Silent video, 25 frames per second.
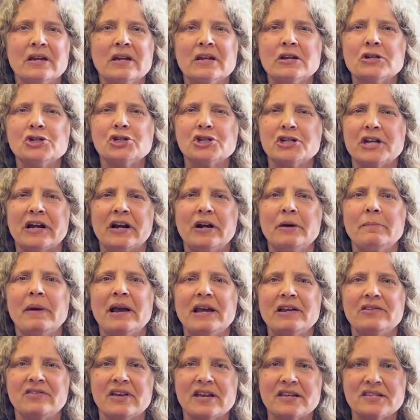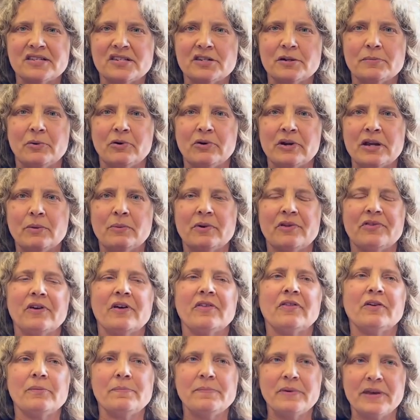share my testimony with
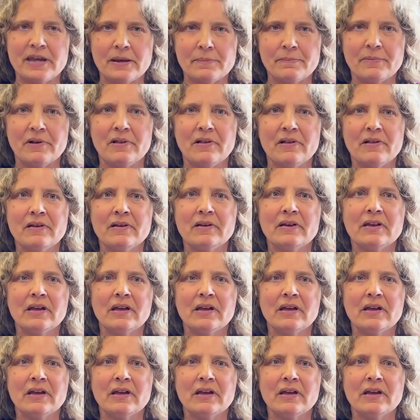other people.